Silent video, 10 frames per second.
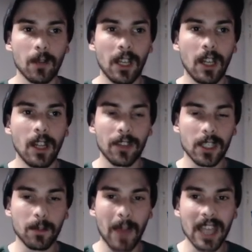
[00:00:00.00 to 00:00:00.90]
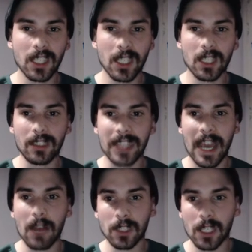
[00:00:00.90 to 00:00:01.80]
but this past season,
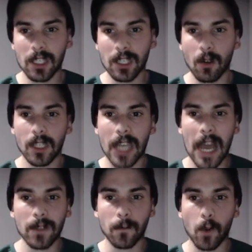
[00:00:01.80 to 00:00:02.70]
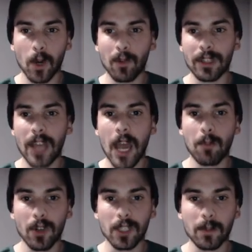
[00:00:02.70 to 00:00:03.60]
down season, only averaged 4.9
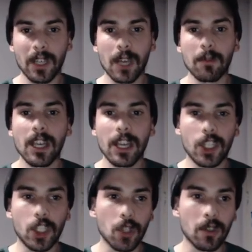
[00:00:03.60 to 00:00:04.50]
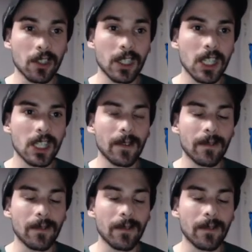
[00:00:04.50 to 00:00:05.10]
points per game his junior season.